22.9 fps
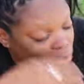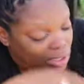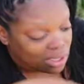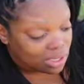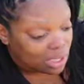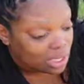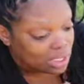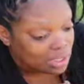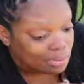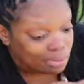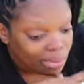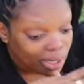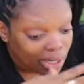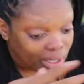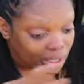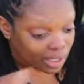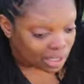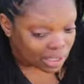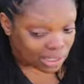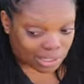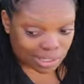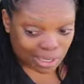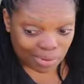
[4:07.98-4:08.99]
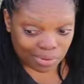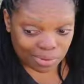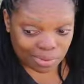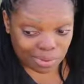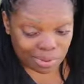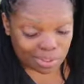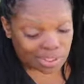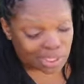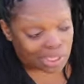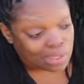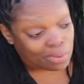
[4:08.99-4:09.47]
was just burning stuff,
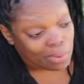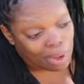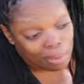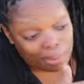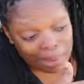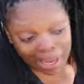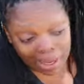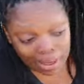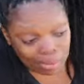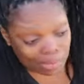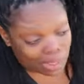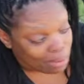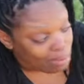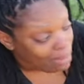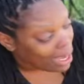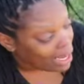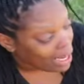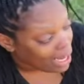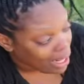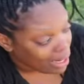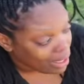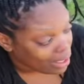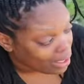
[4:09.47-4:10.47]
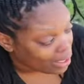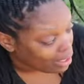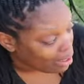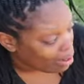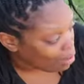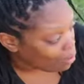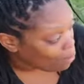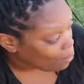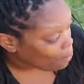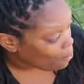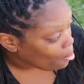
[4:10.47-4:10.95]
so I just went back in my bed and lay
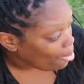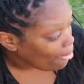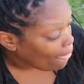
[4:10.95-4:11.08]
down.